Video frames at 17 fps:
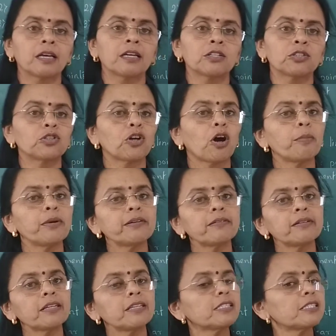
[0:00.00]

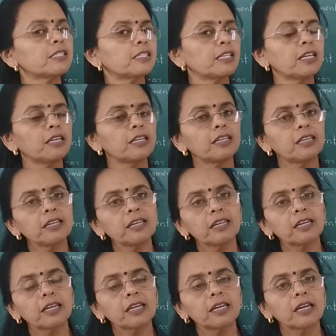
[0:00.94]
Geometry is seen
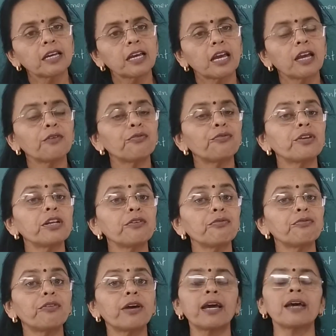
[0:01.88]

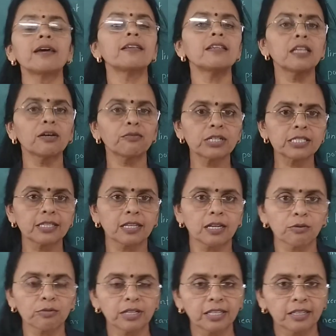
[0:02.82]
everywhere in our
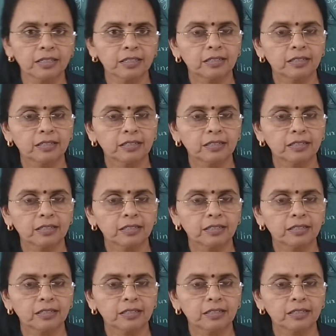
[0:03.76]
surrounding.